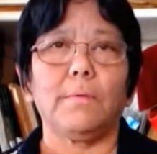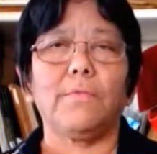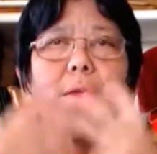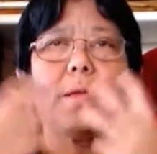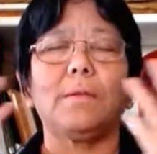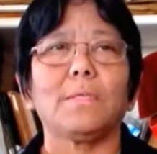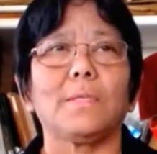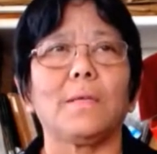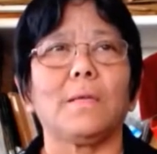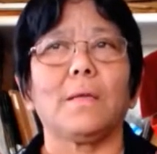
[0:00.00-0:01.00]

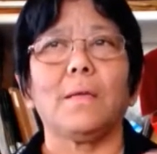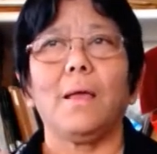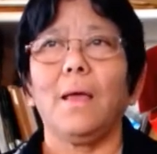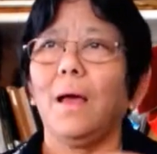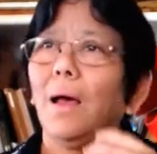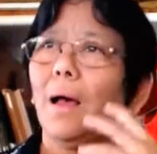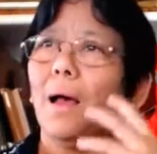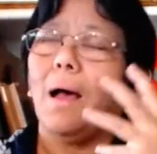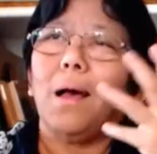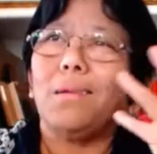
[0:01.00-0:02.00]
fantasy,
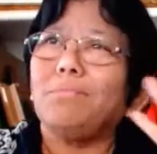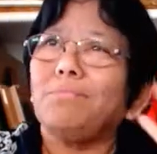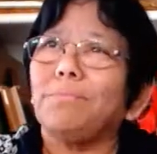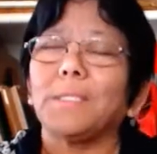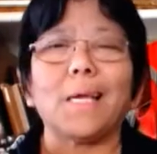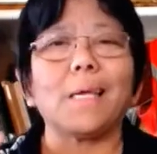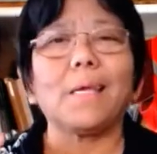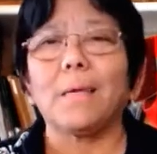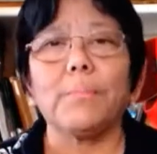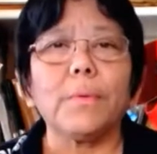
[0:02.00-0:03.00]

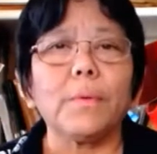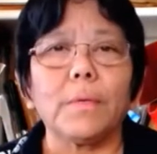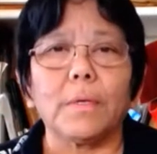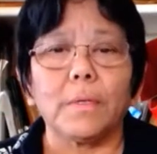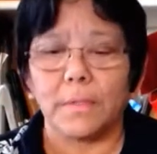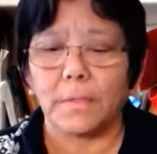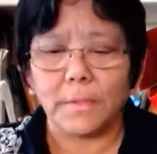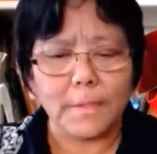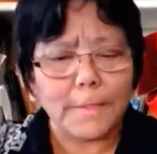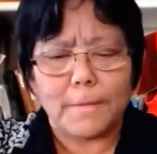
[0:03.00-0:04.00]
psychic
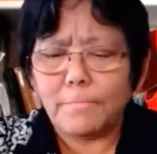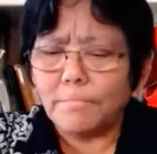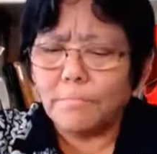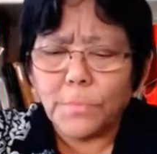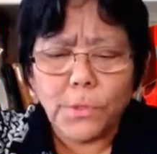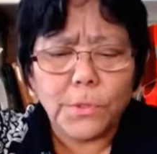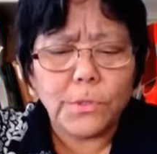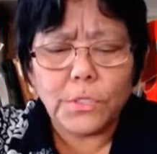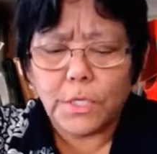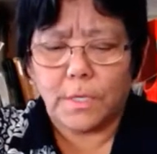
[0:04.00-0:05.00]
abilities,
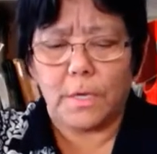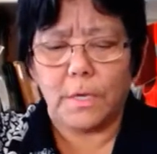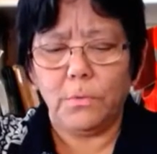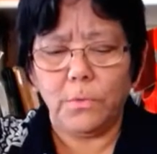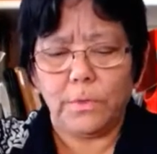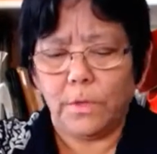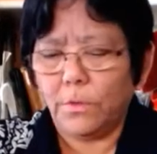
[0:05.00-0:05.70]
merging in with other